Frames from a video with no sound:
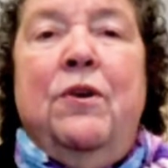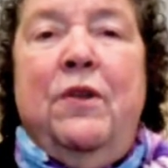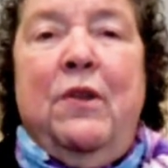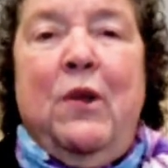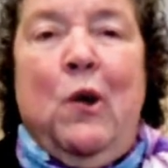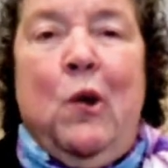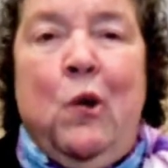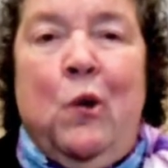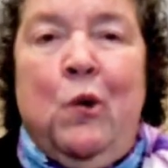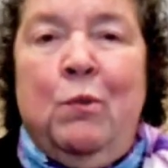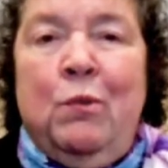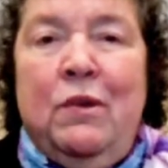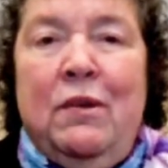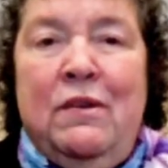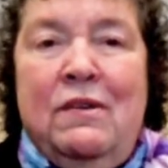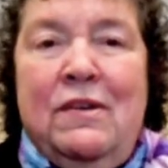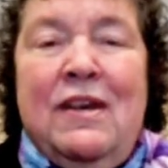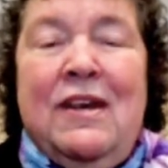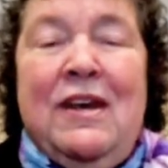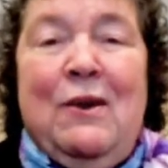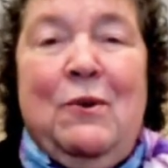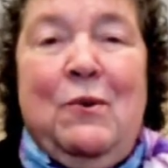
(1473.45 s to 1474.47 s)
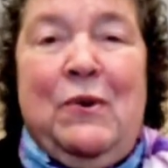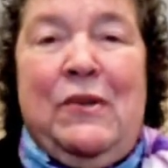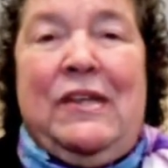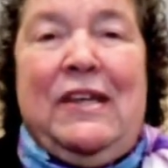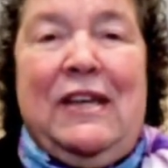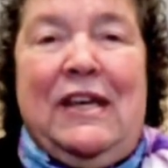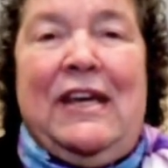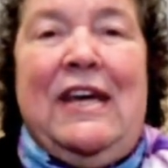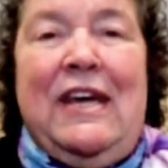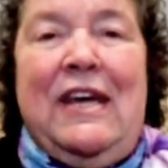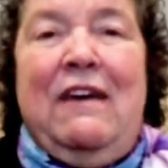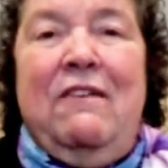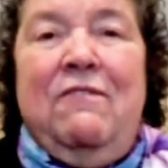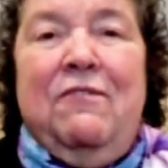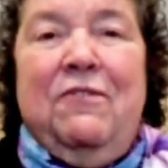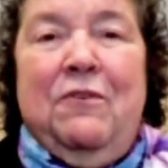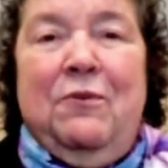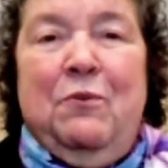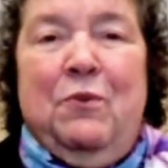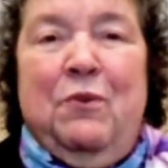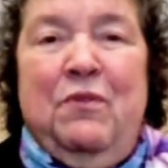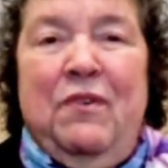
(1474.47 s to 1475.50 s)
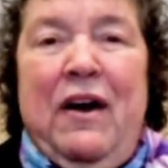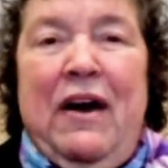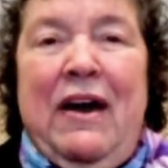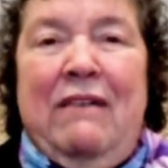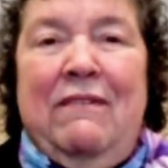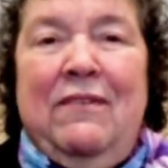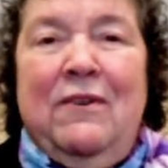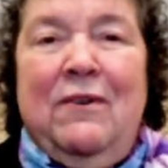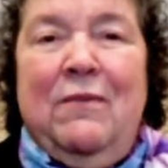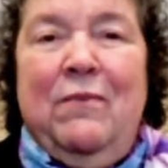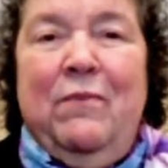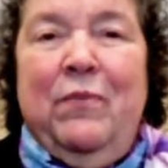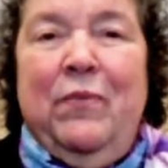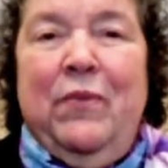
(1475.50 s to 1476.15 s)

to the homeless, was the key for the revival.